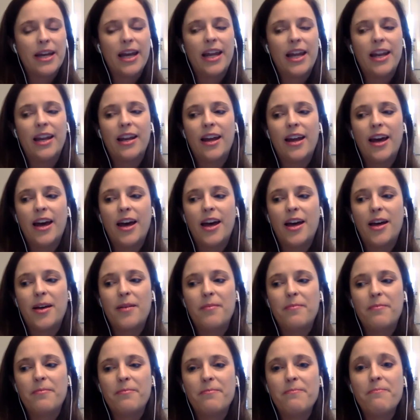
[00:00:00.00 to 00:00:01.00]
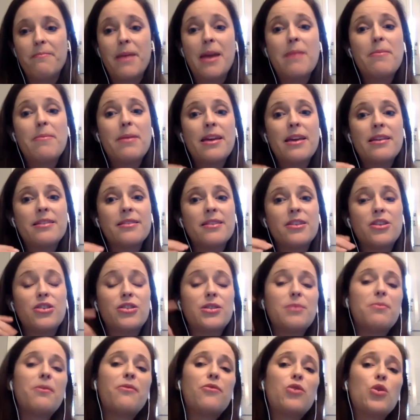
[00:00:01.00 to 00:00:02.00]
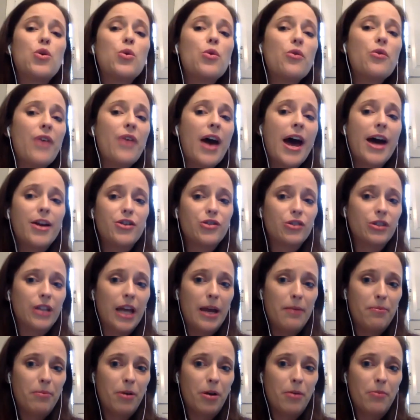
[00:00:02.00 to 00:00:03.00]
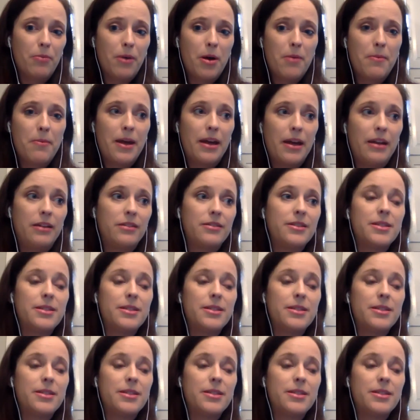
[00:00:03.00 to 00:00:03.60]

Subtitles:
And maybe some of you have had your light bulb moment.